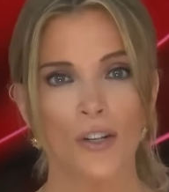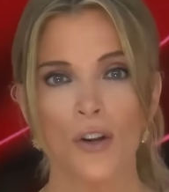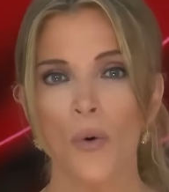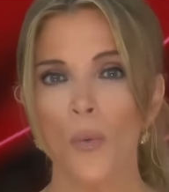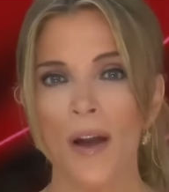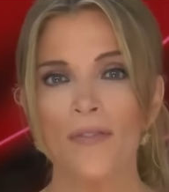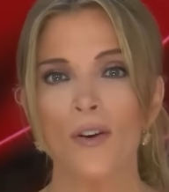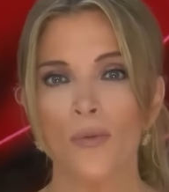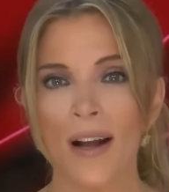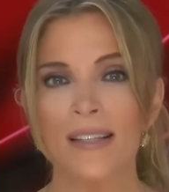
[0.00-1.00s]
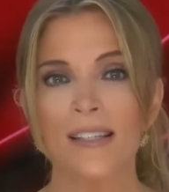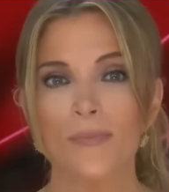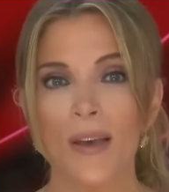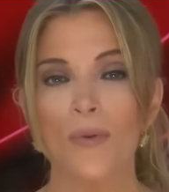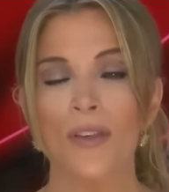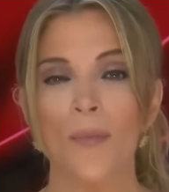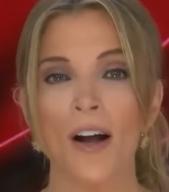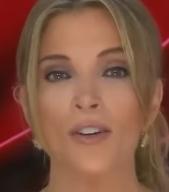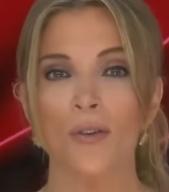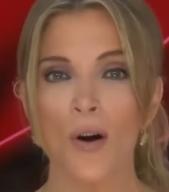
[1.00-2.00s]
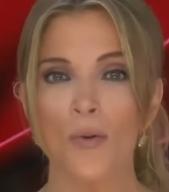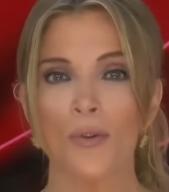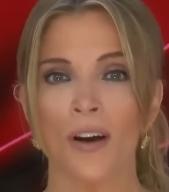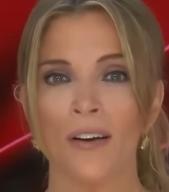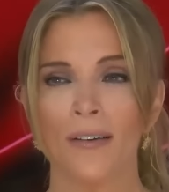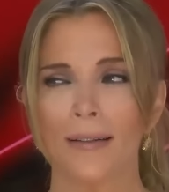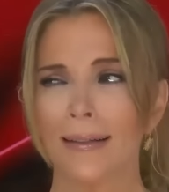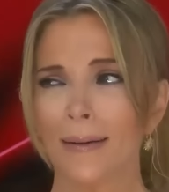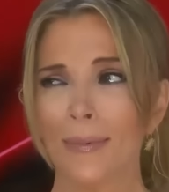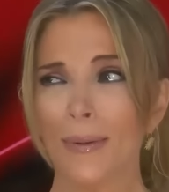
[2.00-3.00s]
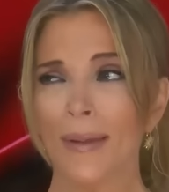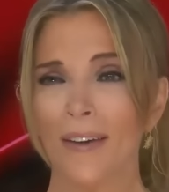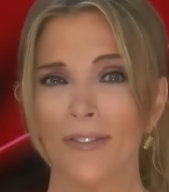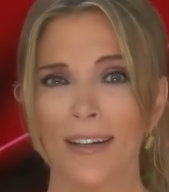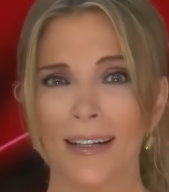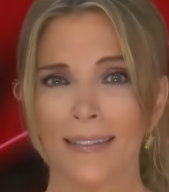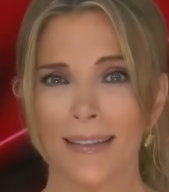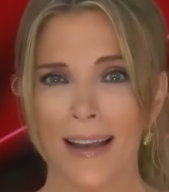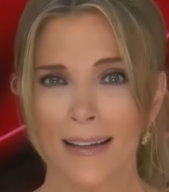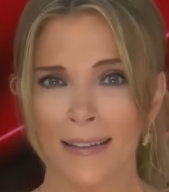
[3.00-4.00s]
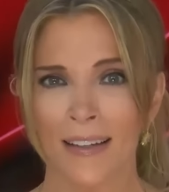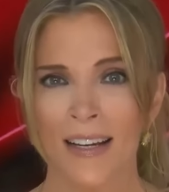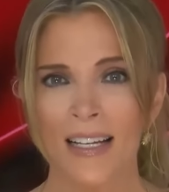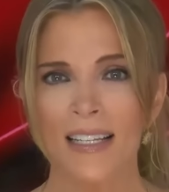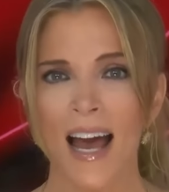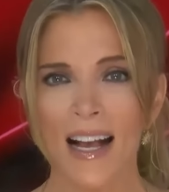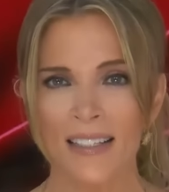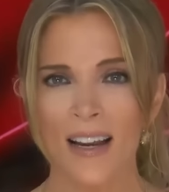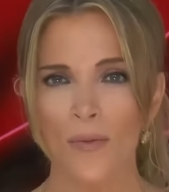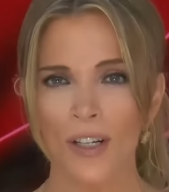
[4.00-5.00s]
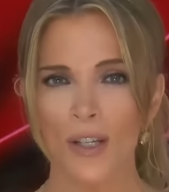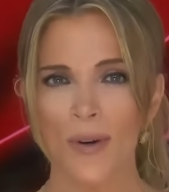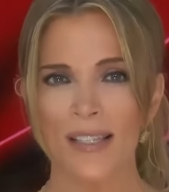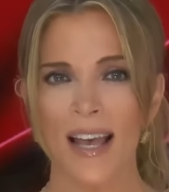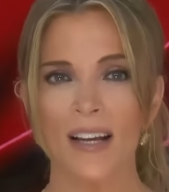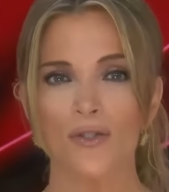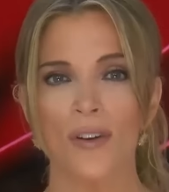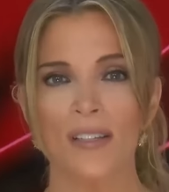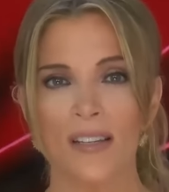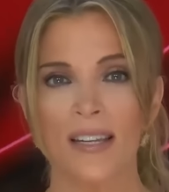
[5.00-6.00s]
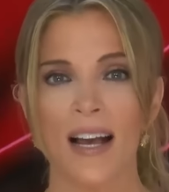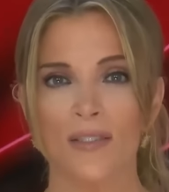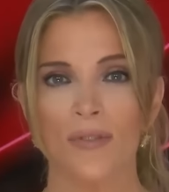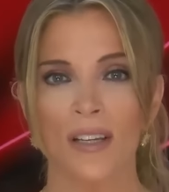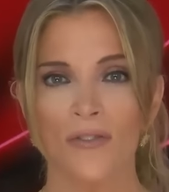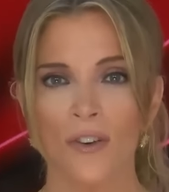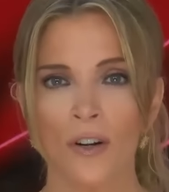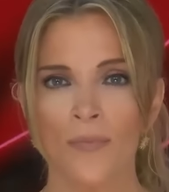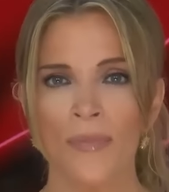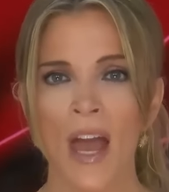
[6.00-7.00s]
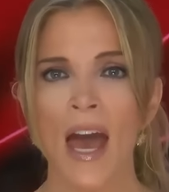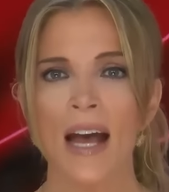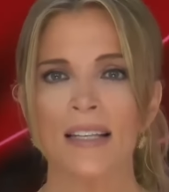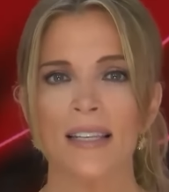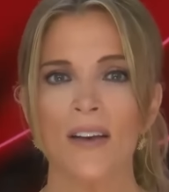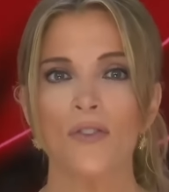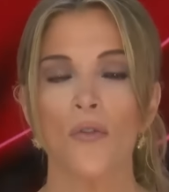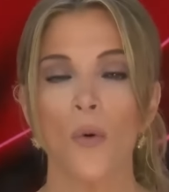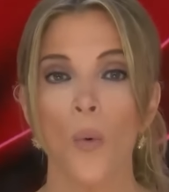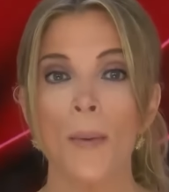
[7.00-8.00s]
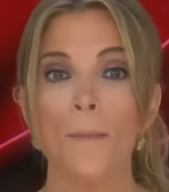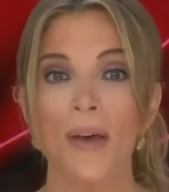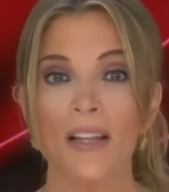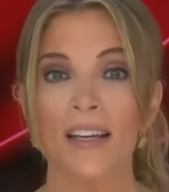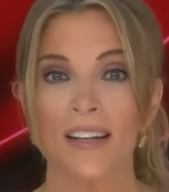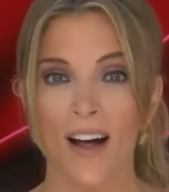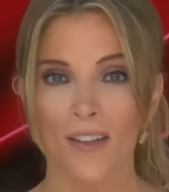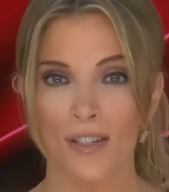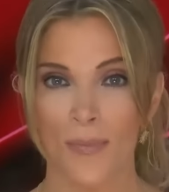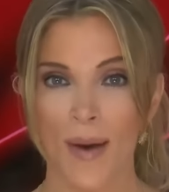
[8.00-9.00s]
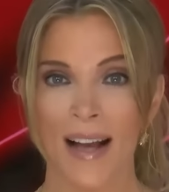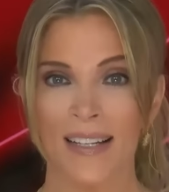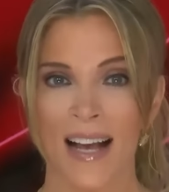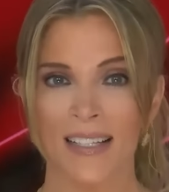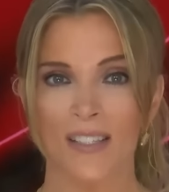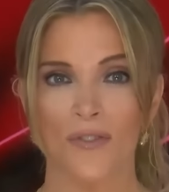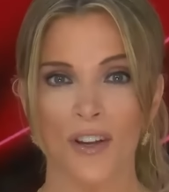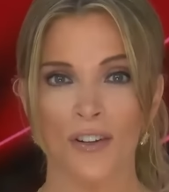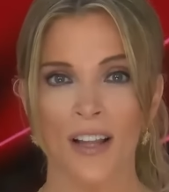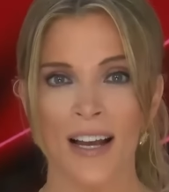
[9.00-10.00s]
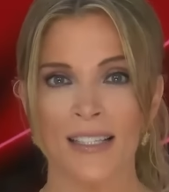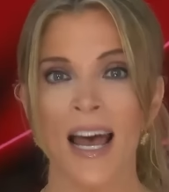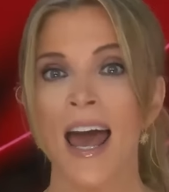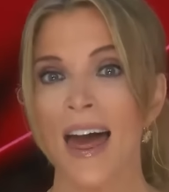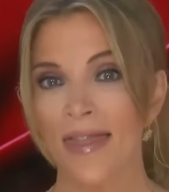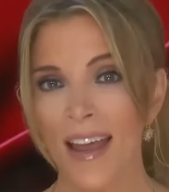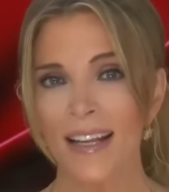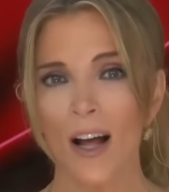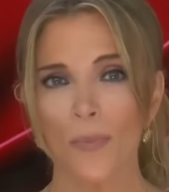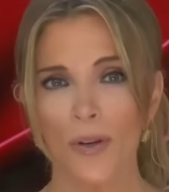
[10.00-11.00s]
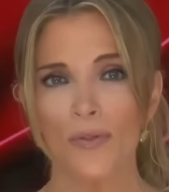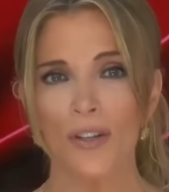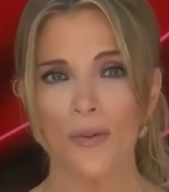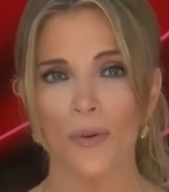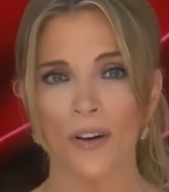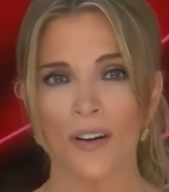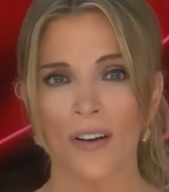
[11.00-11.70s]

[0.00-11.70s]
Don't waive your rights and speak with them on your own. Don't do that, for God's sake. Tax Network USA, a trusted tax relief firm, has saved over $1 billion in back taxes for their clients, and they can help you too.